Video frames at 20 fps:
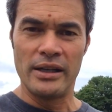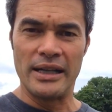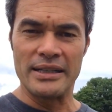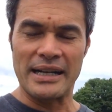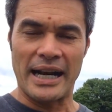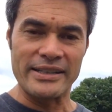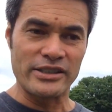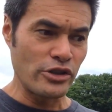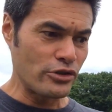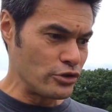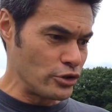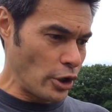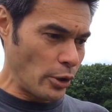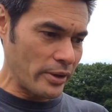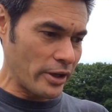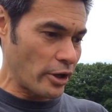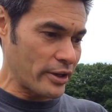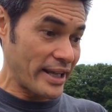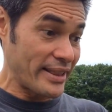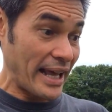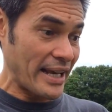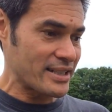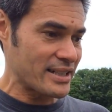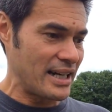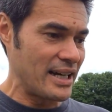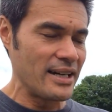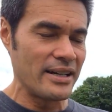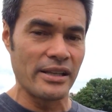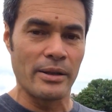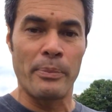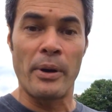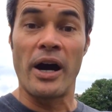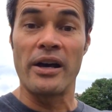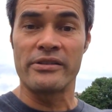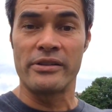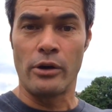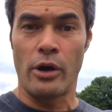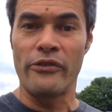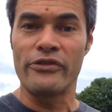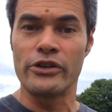It's like just knowing, okay, that's clearly the
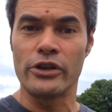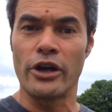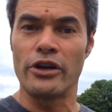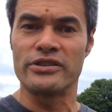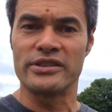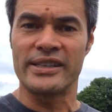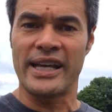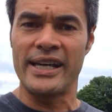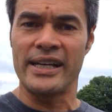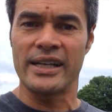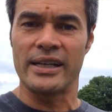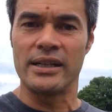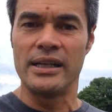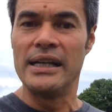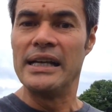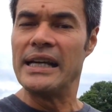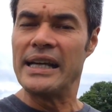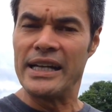path, and off you go to take it.